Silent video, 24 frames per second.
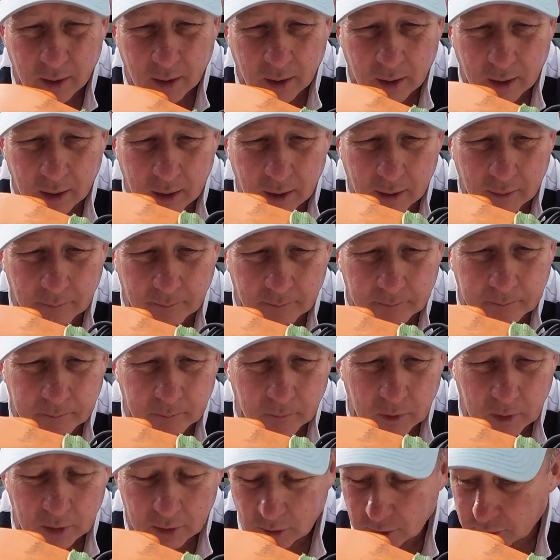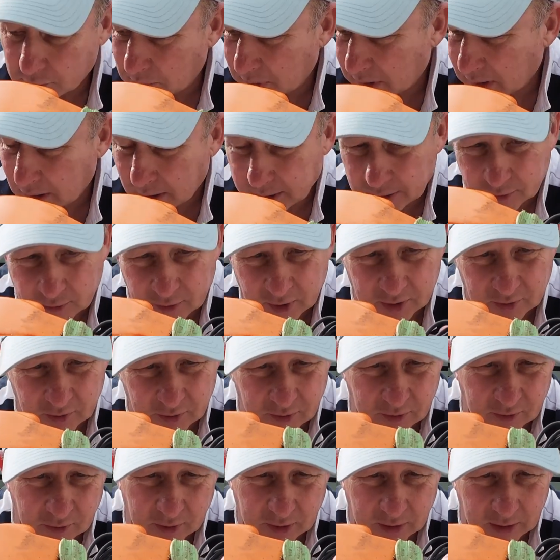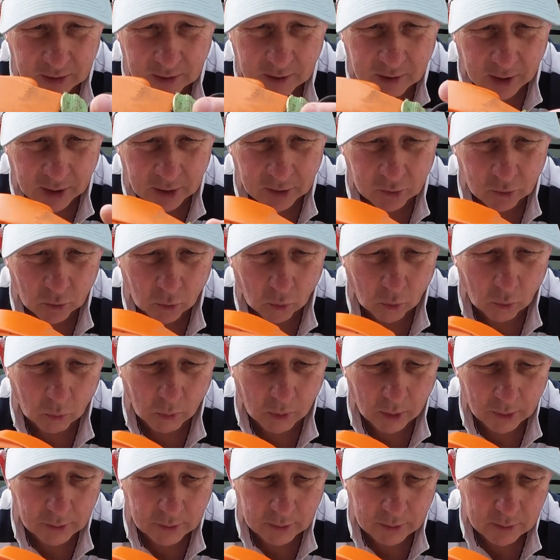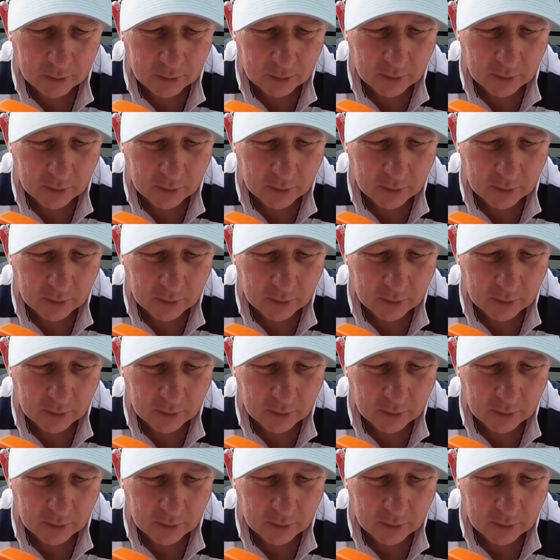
USB leads. This is the indoor one,